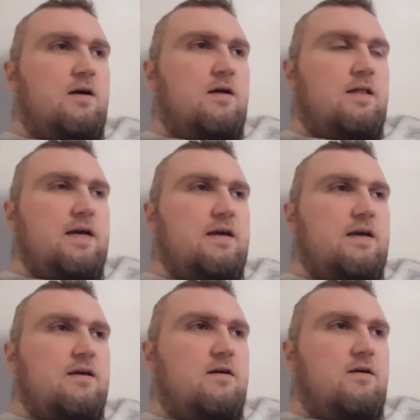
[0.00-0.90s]
Like
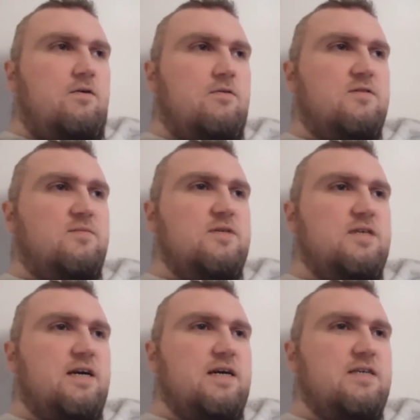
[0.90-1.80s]

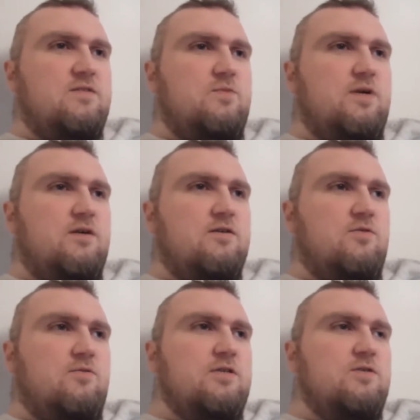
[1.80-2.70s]
ultimately, I guess we aren't
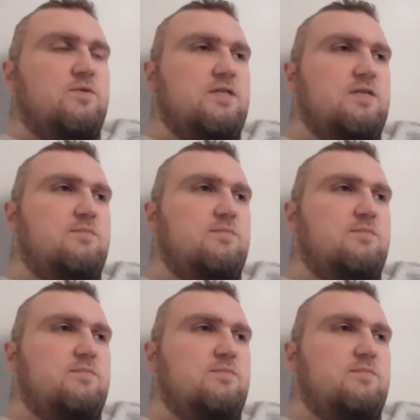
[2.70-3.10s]
going to really